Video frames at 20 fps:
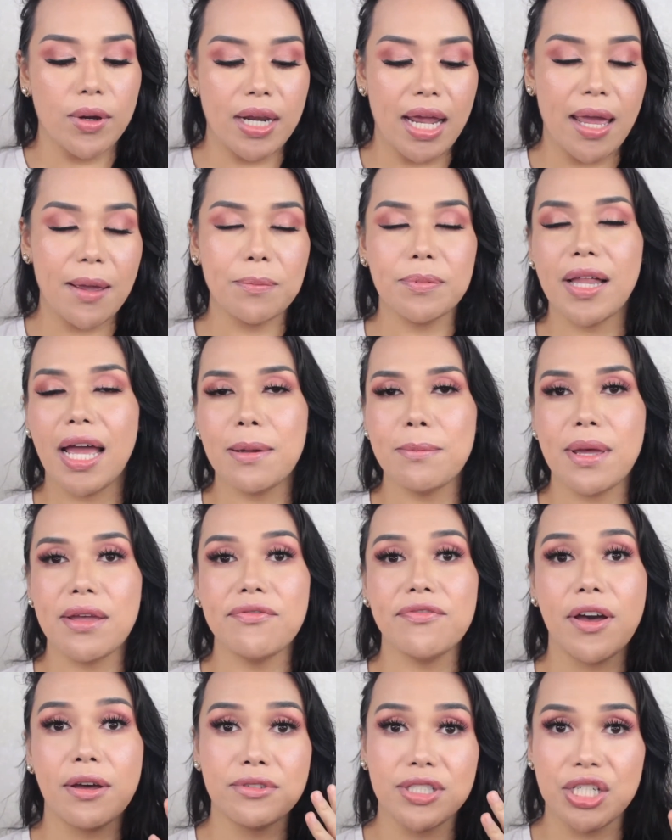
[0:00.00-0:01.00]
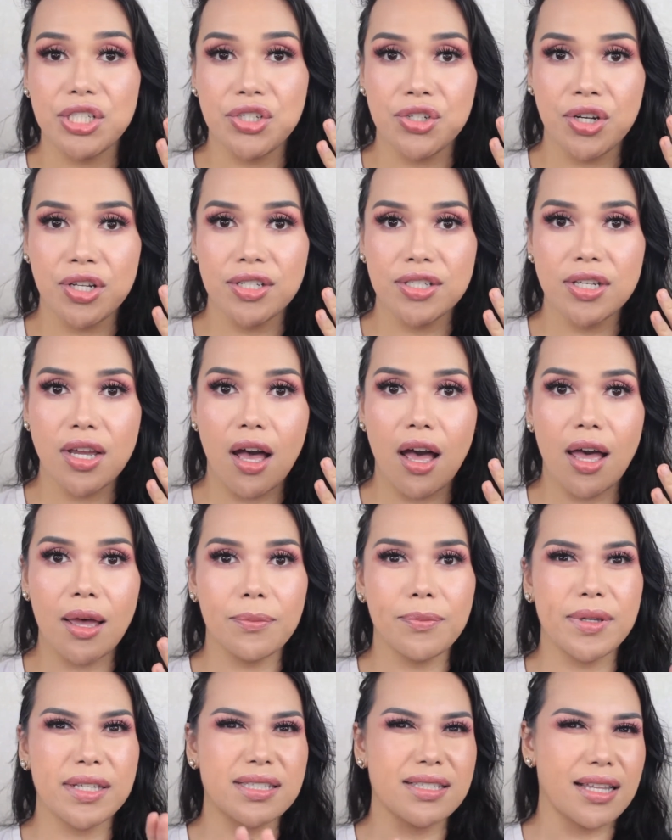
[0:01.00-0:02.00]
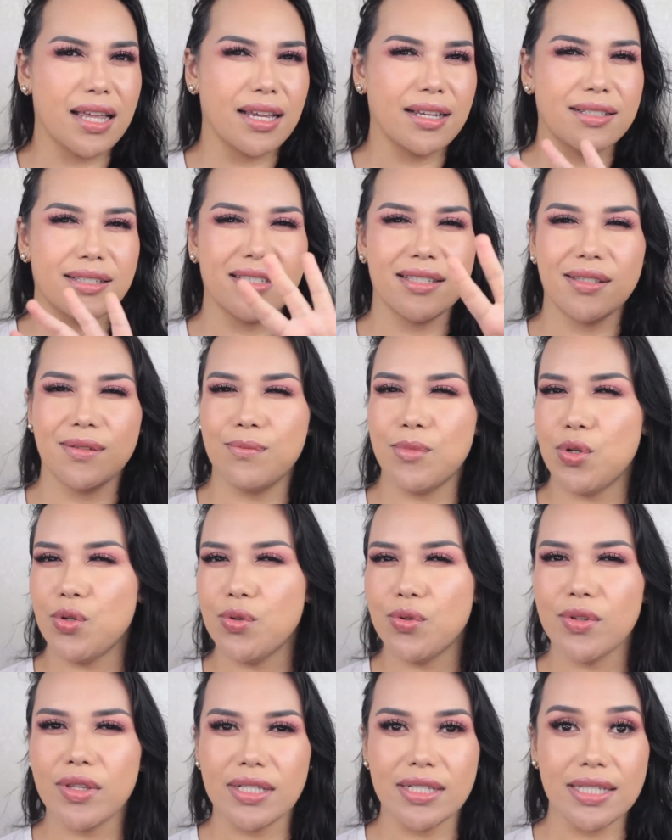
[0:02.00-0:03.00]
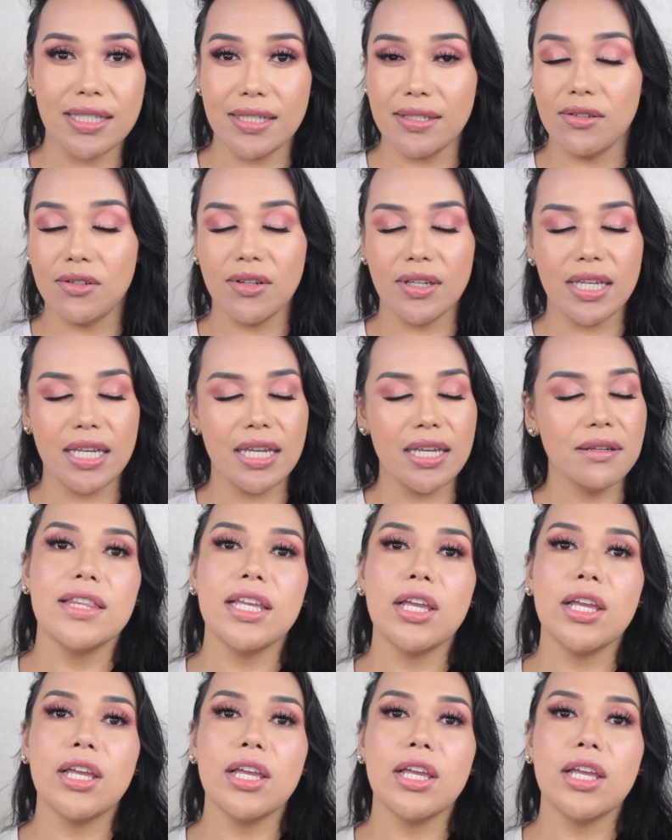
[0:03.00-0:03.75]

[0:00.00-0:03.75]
When I apply my foundation on top, it's like smooth and silky.